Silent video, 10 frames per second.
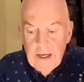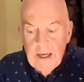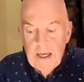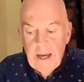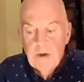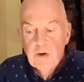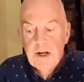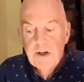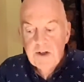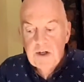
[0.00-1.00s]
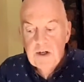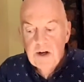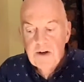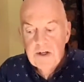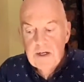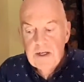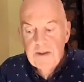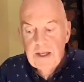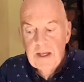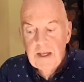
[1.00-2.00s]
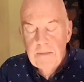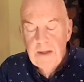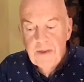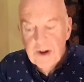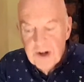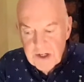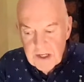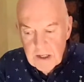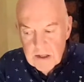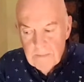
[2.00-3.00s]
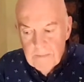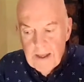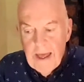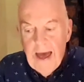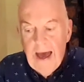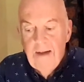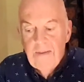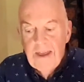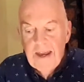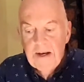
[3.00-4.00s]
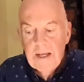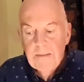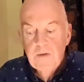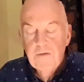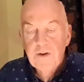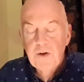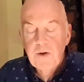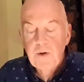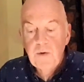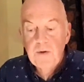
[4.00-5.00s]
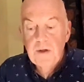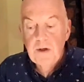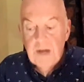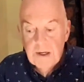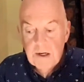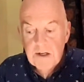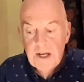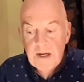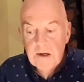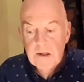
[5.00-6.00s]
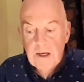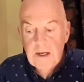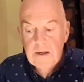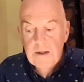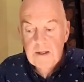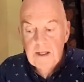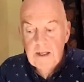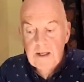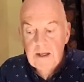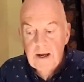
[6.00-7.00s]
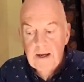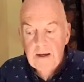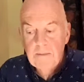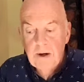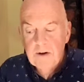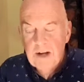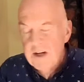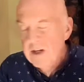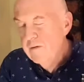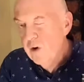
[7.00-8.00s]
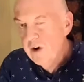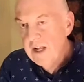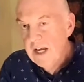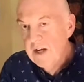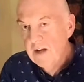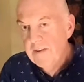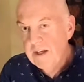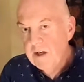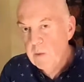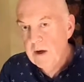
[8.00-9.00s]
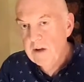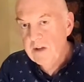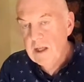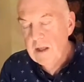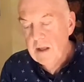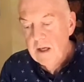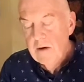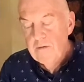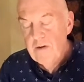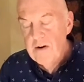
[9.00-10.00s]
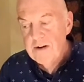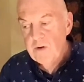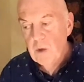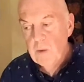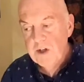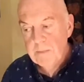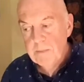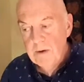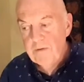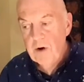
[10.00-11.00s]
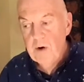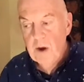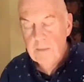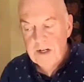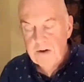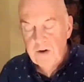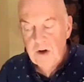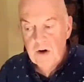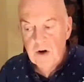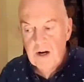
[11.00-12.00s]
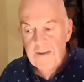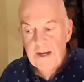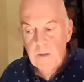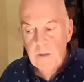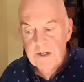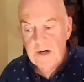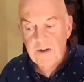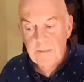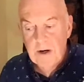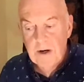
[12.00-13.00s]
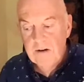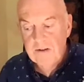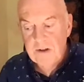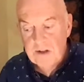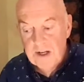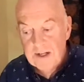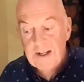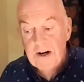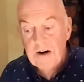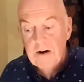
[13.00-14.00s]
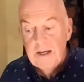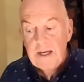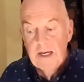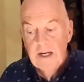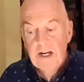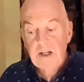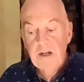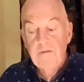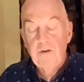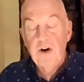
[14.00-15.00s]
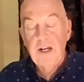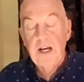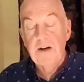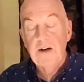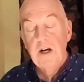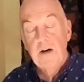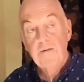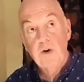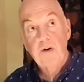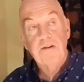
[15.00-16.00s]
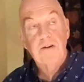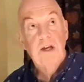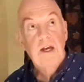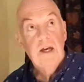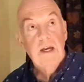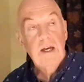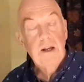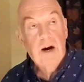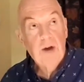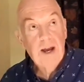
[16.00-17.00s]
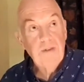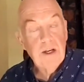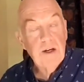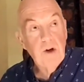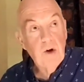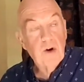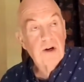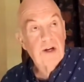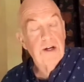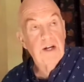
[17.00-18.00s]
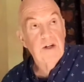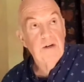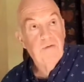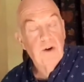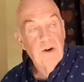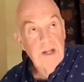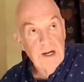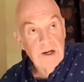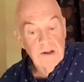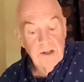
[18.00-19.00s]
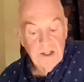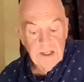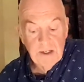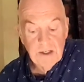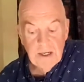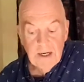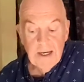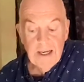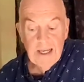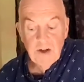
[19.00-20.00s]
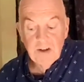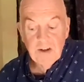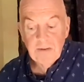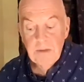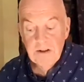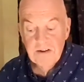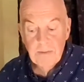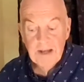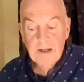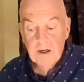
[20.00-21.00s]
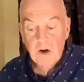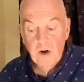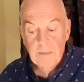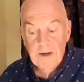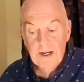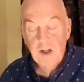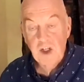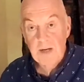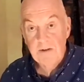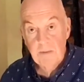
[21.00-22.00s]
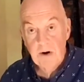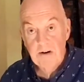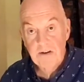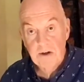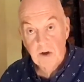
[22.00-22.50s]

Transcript: He emigrated to London in the mid-30s, and then he moved to the United States in about 1948, I think it was. He first of all went to Buffalo, upstate New York, and then he went down to the Bronx and settled there in 1948. Of course, arriving in New York in 1948, as he did, he just missed Michael Coleman and James Morrison.